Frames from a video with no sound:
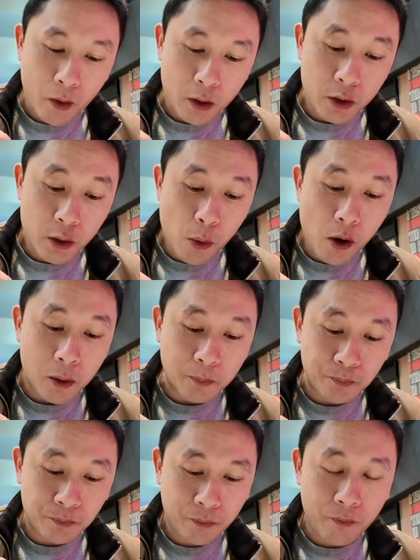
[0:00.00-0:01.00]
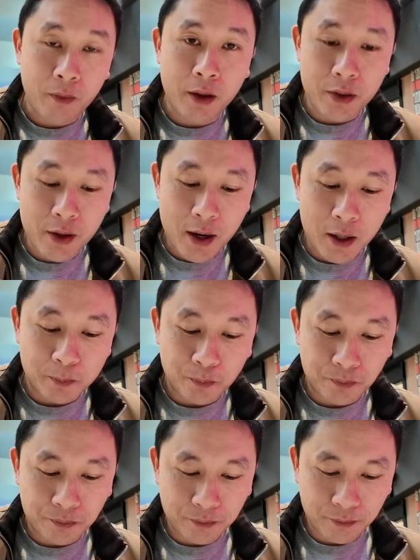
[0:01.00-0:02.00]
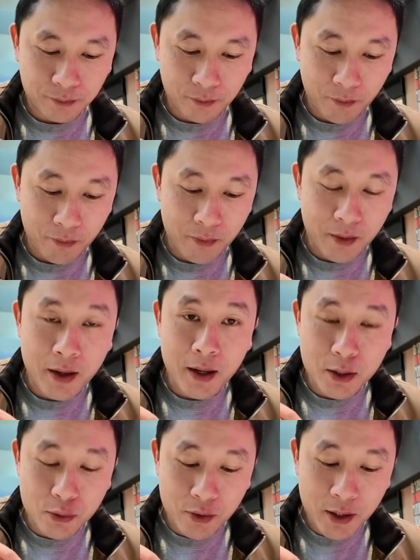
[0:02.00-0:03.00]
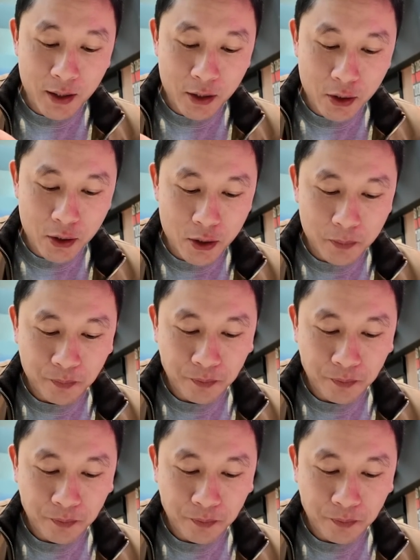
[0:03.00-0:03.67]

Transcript: You know what? That is really good.